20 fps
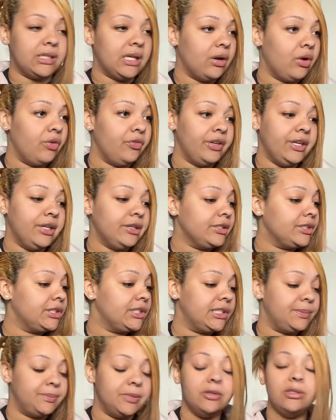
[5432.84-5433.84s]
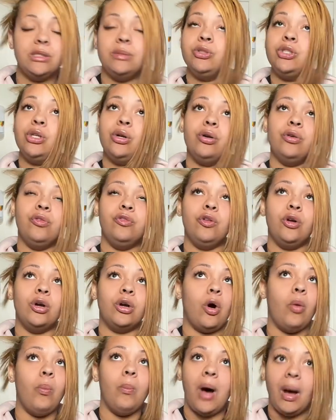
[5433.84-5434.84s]
Sit over here and spill some shit on the
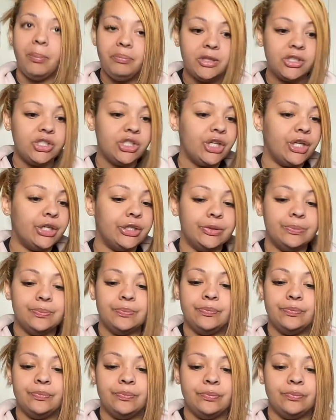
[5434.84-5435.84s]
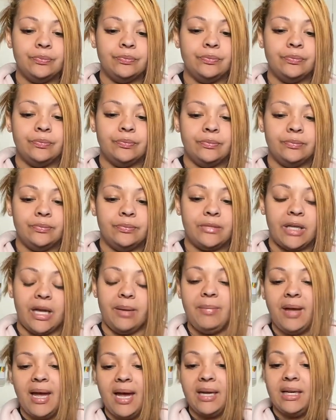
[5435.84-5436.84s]
floor. Go mop the shit up.
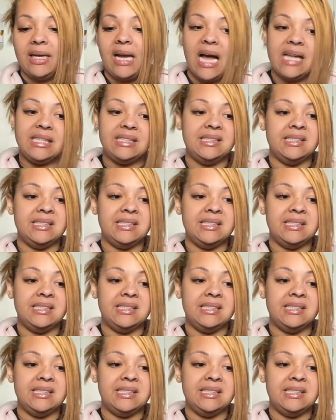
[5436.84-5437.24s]
They mad it